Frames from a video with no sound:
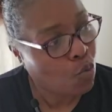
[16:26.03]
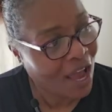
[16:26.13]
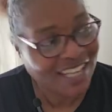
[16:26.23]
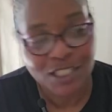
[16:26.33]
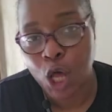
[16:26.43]

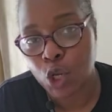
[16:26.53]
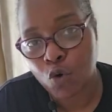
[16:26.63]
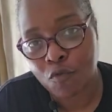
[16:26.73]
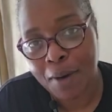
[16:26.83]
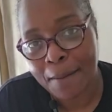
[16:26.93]
wax all
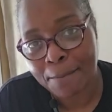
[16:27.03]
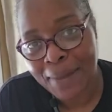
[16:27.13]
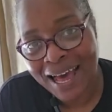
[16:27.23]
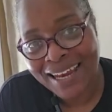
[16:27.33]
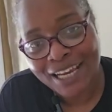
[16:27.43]
over my
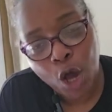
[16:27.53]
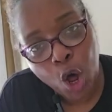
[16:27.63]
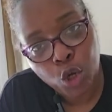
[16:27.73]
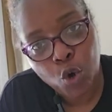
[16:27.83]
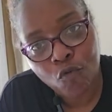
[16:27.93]
body,
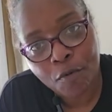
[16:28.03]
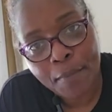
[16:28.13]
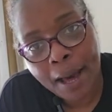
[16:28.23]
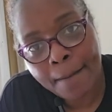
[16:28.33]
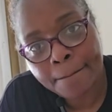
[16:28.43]
all over
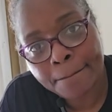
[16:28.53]
my